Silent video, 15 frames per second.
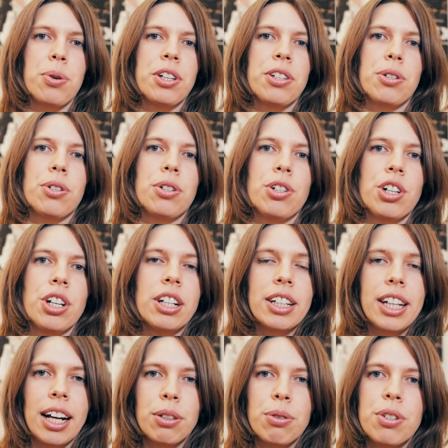research
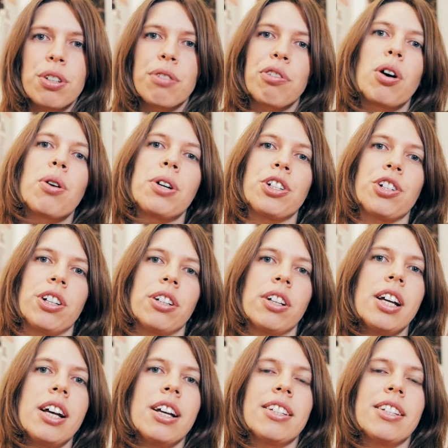in countries of origin,